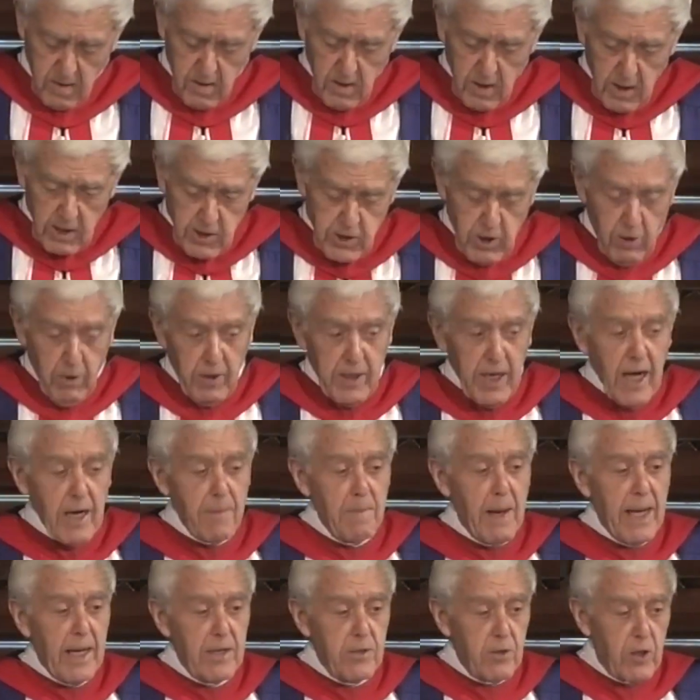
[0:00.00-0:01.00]
So a young
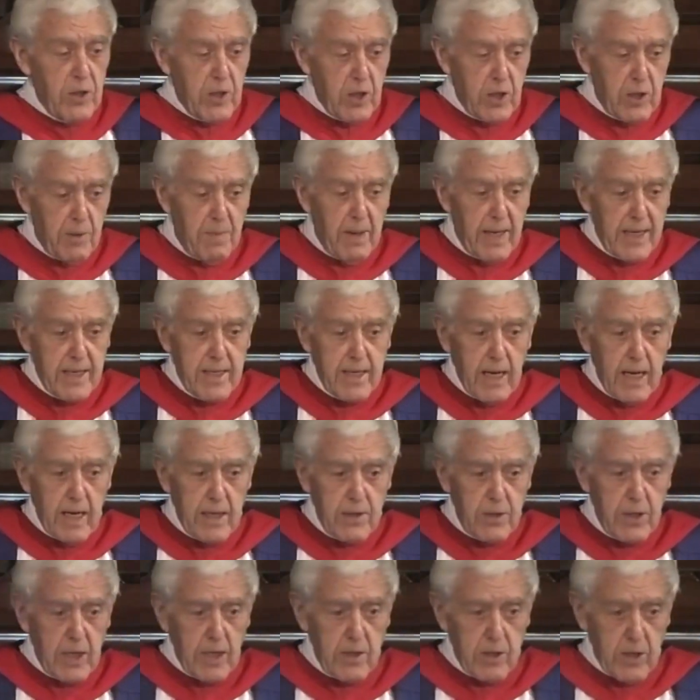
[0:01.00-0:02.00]
man got into my car
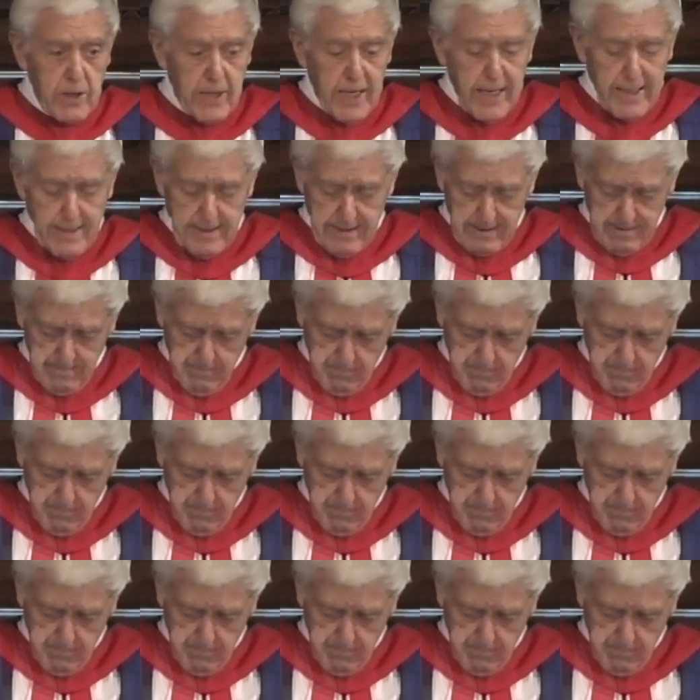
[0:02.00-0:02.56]
the other night,